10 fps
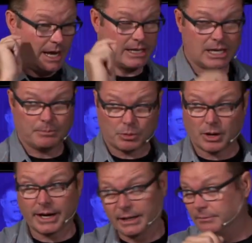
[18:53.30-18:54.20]
and keep
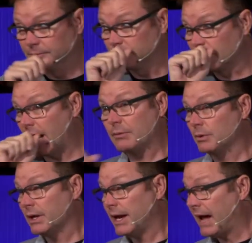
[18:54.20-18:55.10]
praying. God
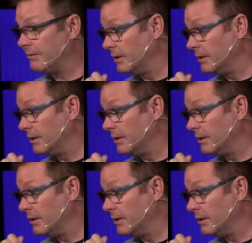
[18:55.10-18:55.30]
will not have